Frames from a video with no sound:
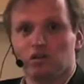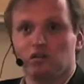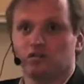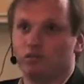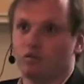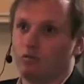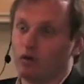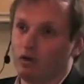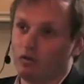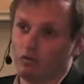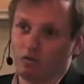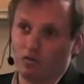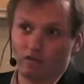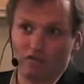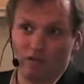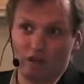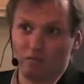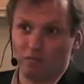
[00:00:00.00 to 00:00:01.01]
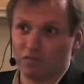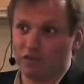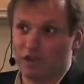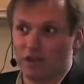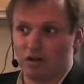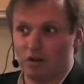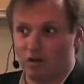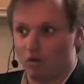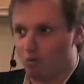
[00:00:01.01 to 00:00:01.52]
to one of those films
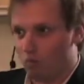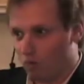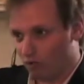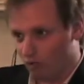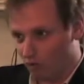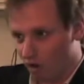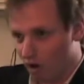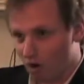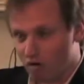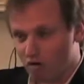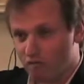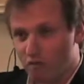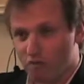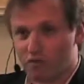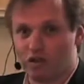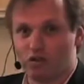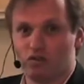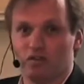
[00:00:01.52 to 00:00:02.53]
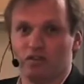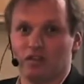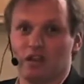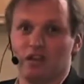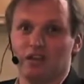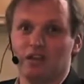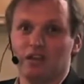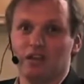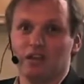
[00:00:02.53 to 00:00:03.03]
that, one of those horror films, I should
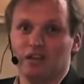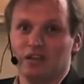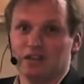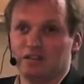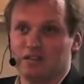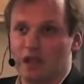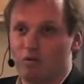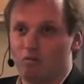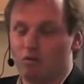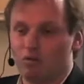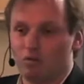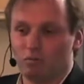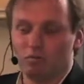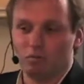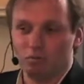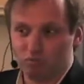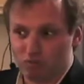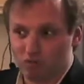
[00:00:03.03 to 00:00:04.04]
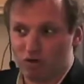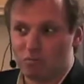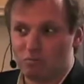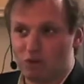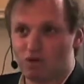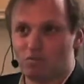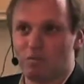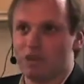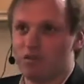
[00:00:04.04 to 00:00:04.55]
say, that will pretty
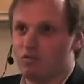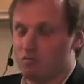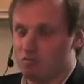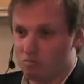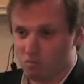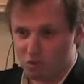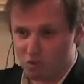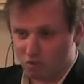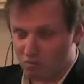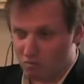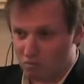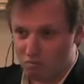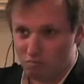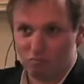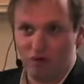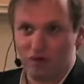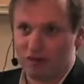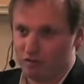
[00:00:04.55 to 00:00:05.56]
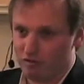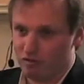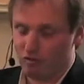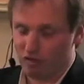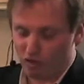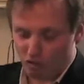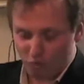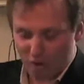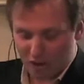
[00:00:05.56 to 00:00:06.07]
much make you break into
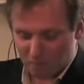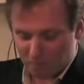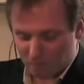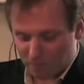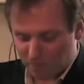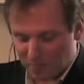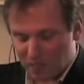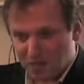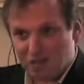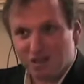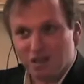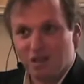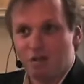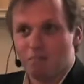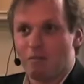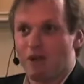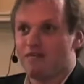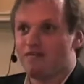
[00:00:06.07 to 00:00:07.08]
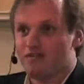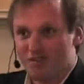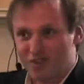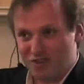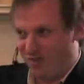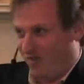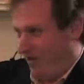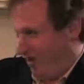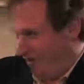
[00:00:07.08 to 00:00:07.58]
a sweat. My
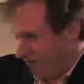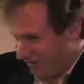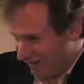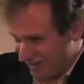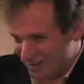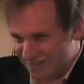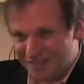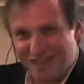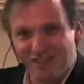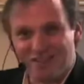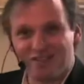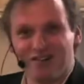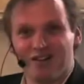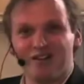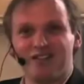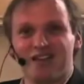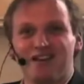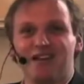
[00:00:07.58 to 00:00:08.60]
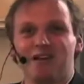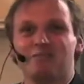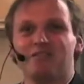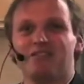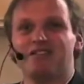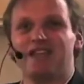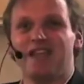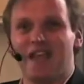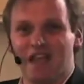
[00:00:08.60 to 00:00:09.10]
first film starts at
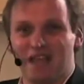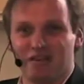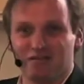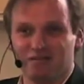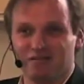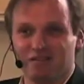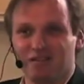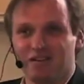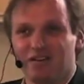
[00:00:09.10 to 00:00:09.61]
number 10,